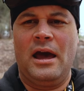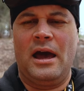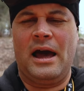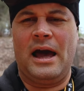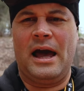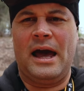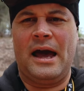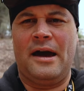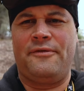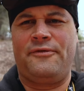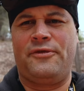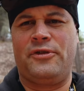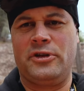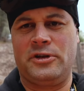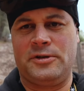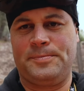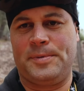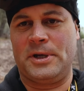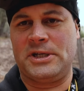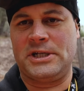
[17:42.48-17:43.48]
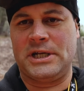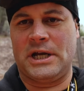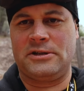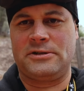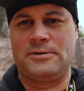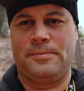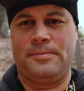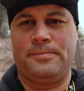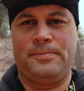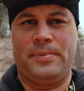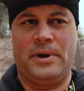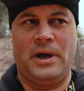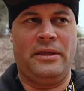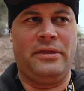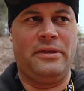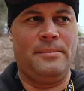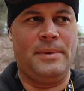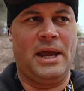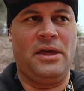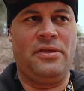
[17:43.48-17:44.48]
uh, for those punch outs.
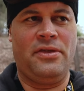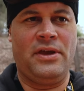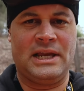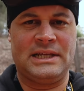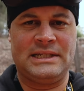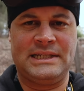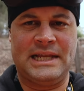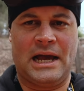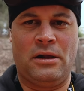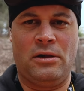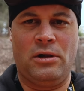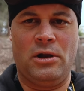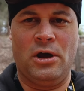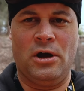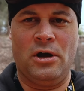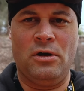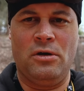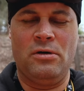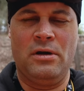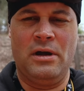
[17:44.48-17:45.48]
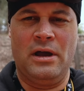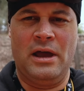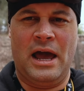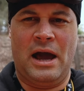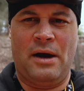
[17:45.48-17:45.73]
But the main thing is down low,